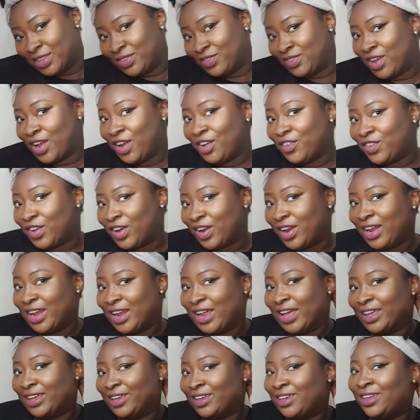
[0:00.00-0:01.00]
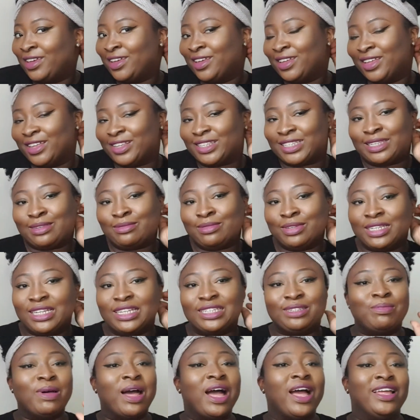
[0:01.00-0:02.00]
Very, very like, it's, a
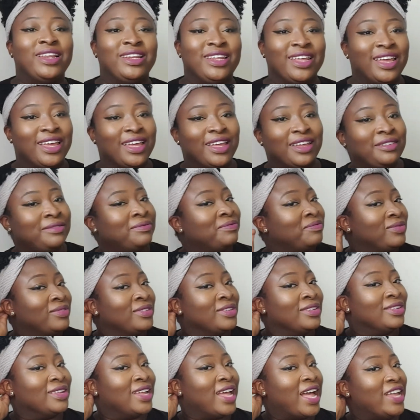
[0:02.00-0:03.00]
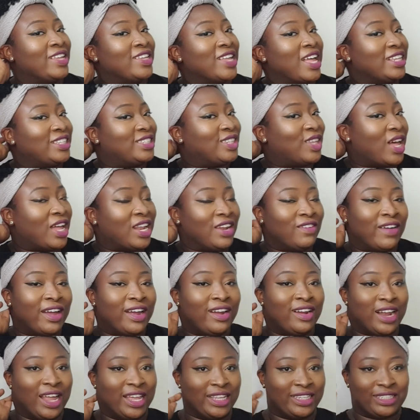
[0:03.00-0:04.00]
smart idea. I, I saw, I know
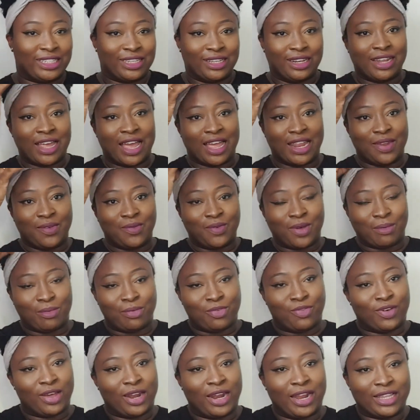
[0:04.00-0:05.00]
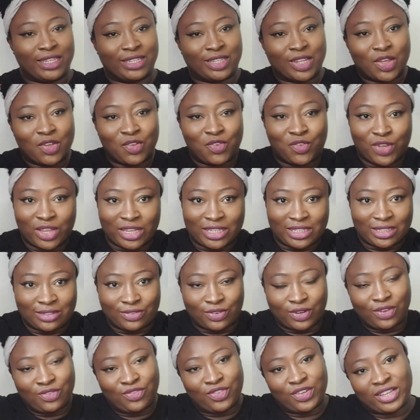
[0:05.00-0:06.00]
I like seen it anywhere before, and I saw it first
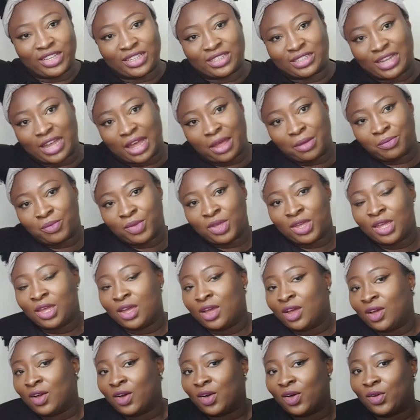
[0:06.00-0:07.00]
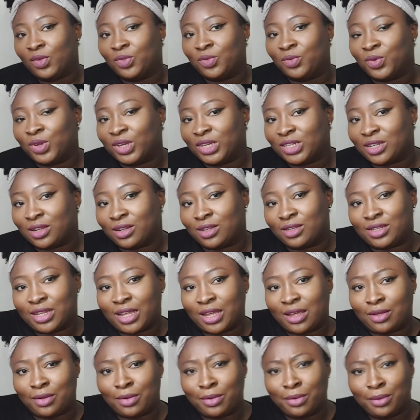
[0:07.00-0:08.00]
for the first time on Wish, I was
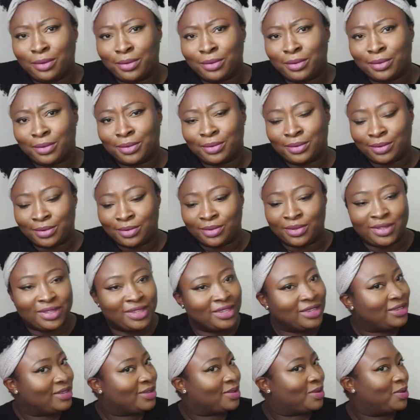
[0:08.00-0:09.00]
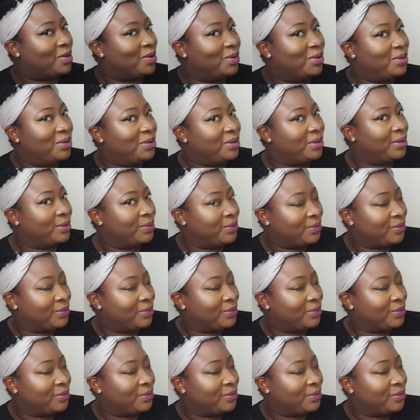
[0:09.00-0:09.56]
like, oh, this is cool.